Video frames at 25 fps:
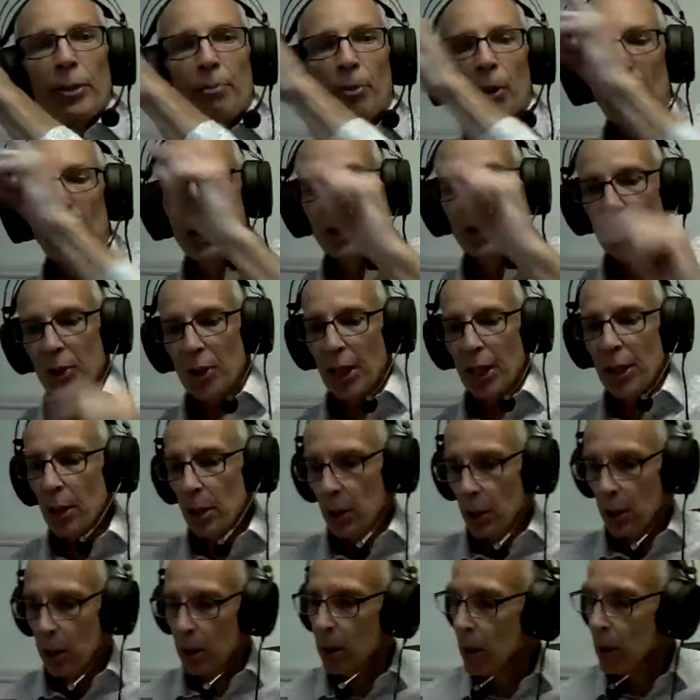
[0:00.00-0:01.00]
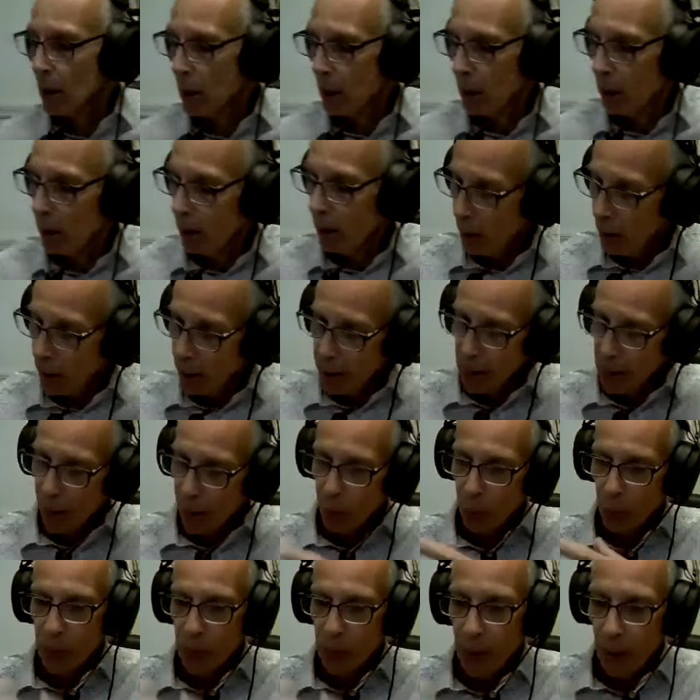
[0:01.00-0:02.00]
process. The
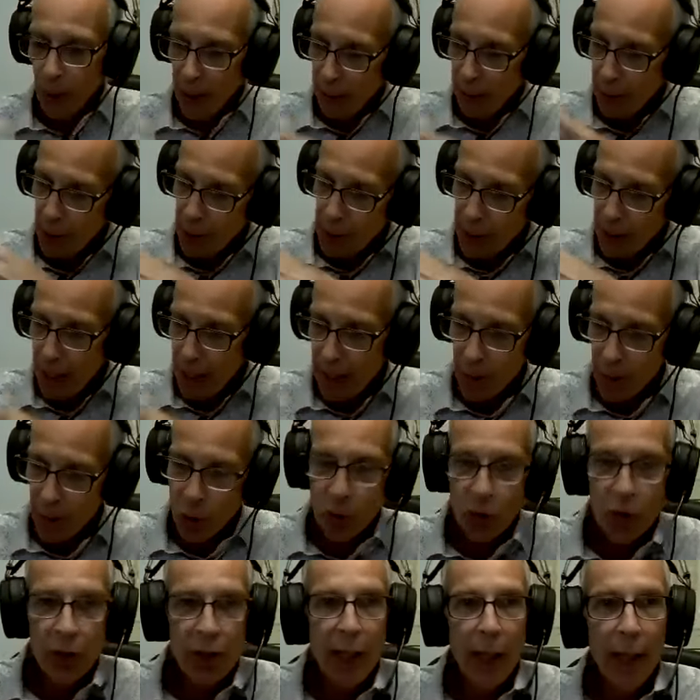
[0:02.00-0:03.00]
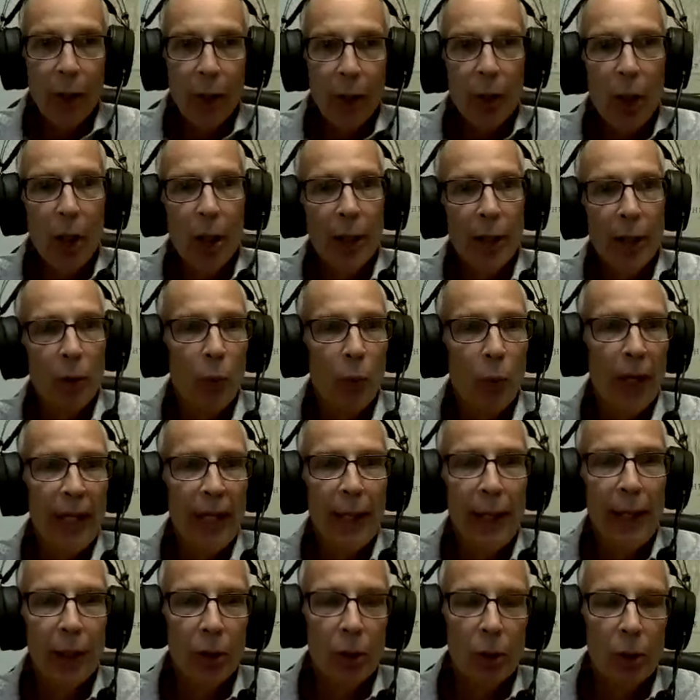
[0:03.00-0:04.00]
other one, it attaches down on the
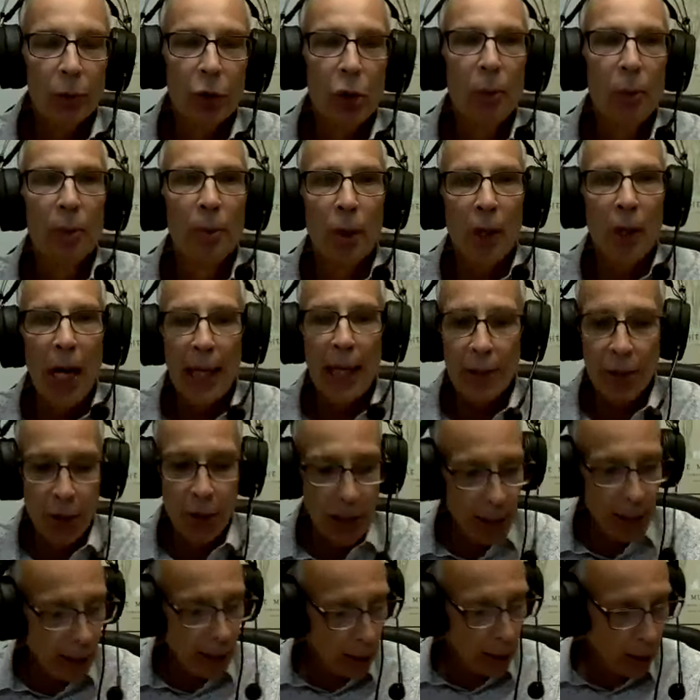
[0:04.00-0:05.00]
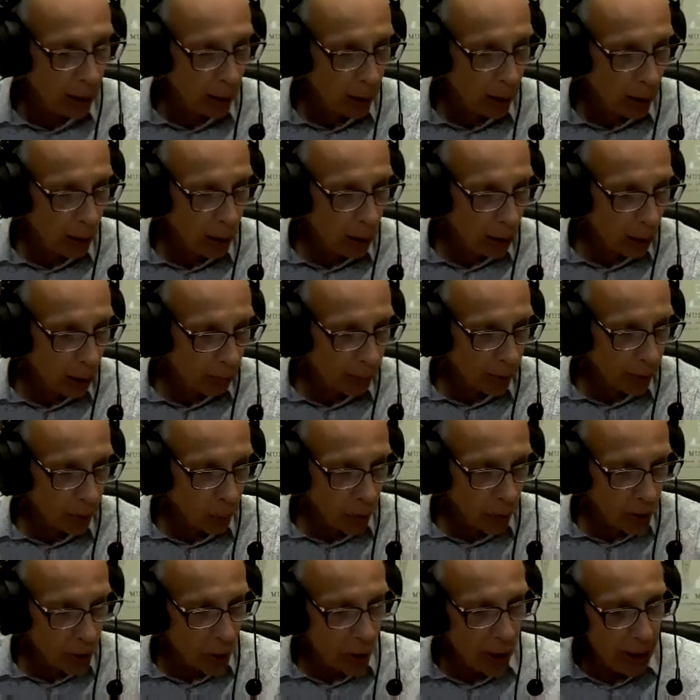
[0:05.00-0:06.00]
radial tuberosity. But
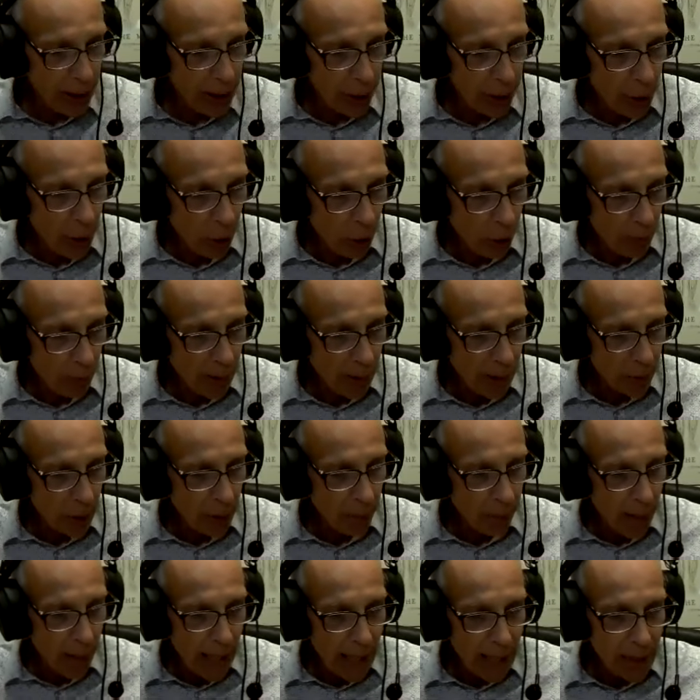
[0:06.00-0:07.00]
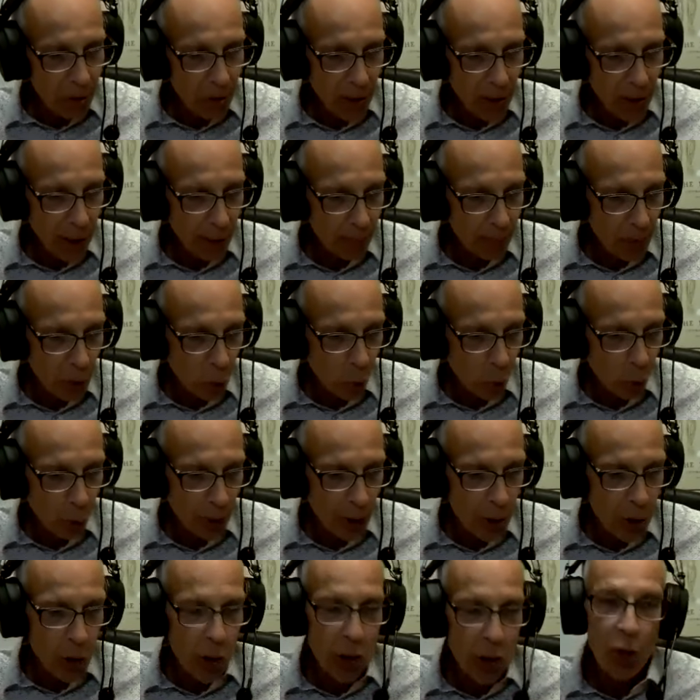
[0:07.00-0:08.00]
what you need to know about the biceps,
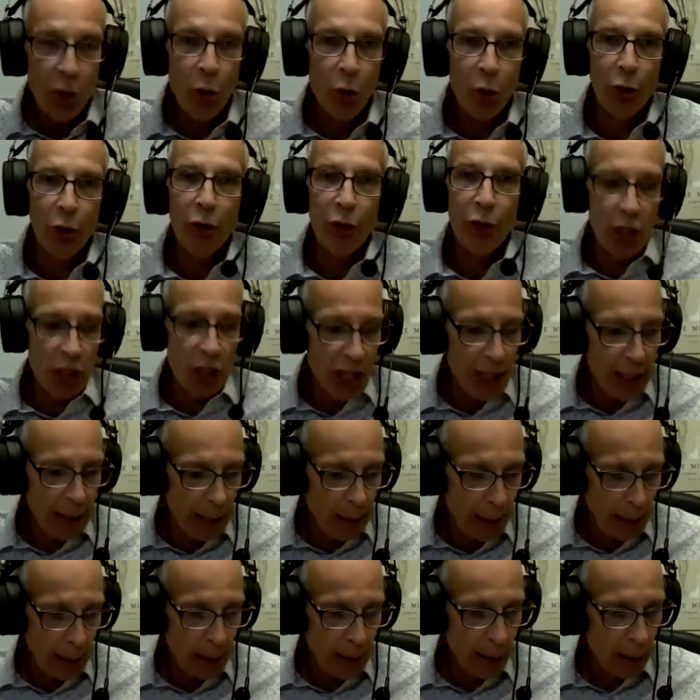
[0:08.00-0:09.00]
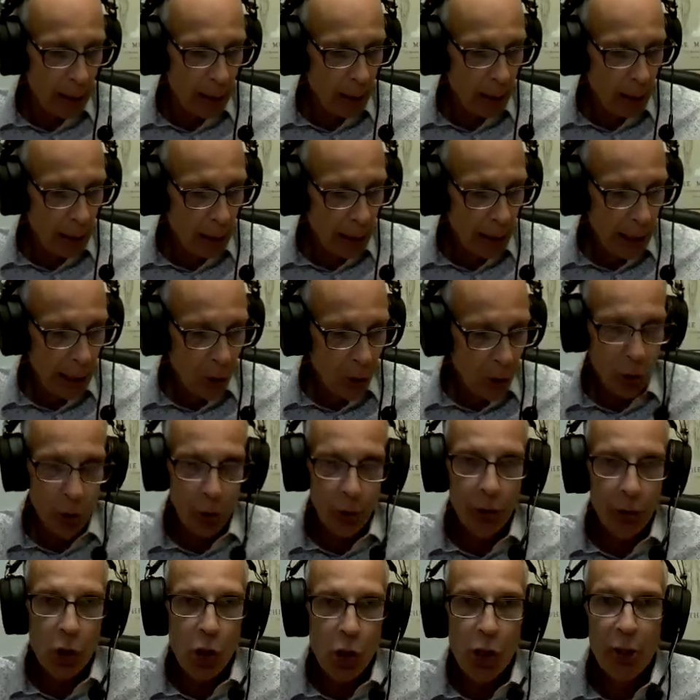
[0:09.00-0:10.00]
origin 13,
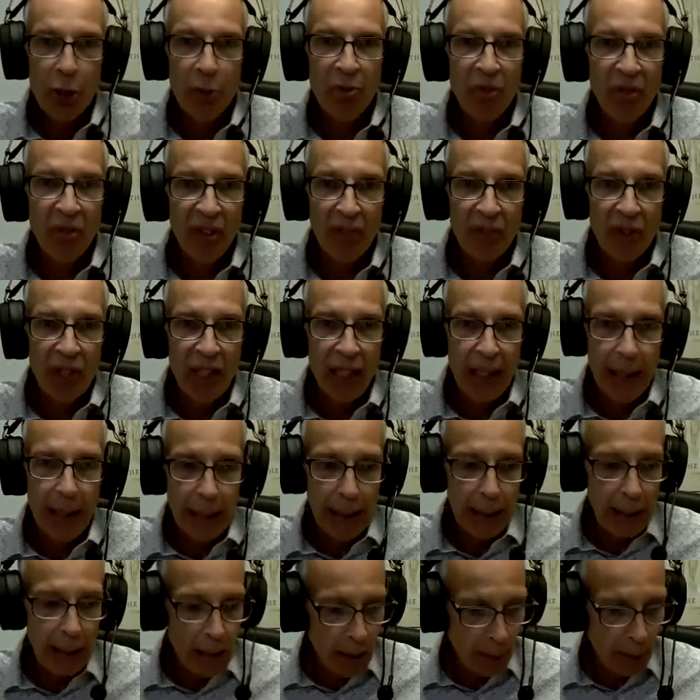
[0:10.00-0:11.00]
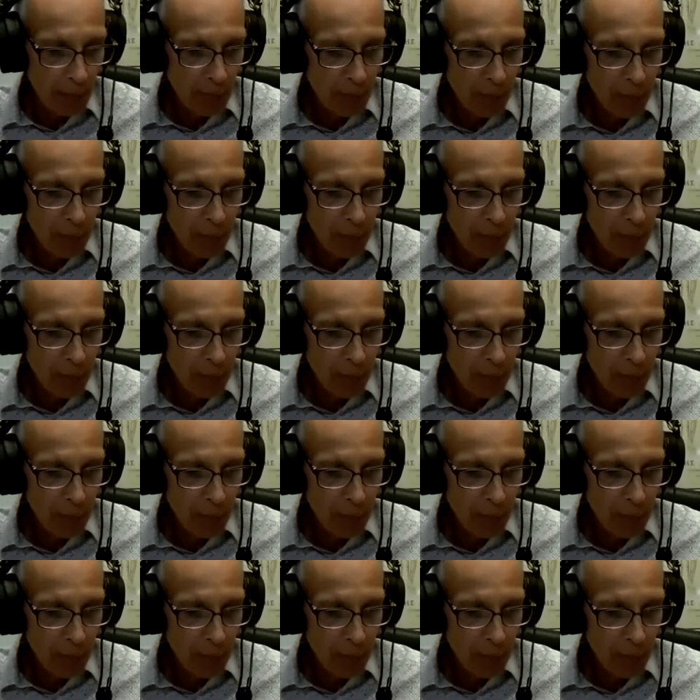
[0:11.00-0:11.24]
insertion 15,